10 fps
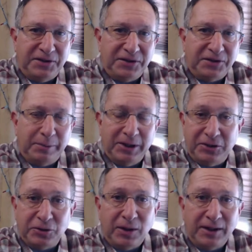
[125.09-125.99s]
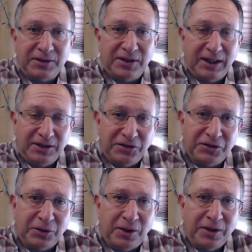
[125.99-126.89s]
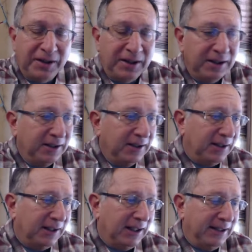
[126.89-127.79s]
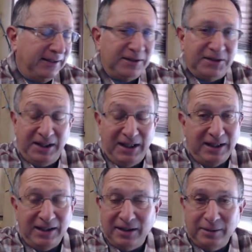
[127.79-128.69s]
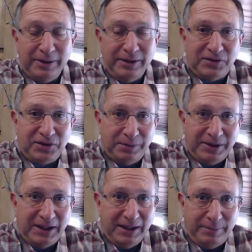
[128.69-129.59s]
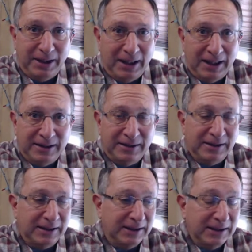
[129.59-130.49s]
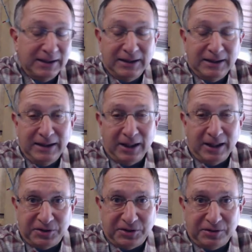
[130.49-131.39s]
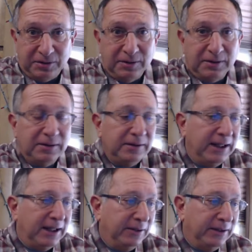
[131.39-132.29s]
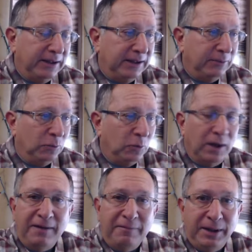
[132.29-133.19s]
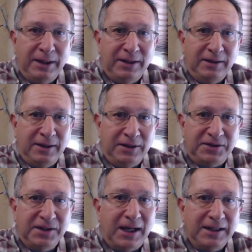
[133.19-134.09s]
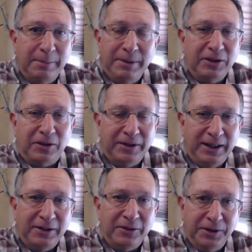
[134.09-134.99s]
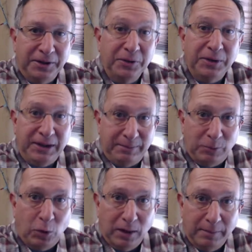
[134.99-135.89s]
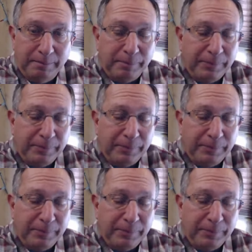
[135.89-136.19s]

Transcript: It's some electronics that get installed. I think it's a heating element of some type, and it helps. Now, where I've been, it's not the be all and end all. You need more.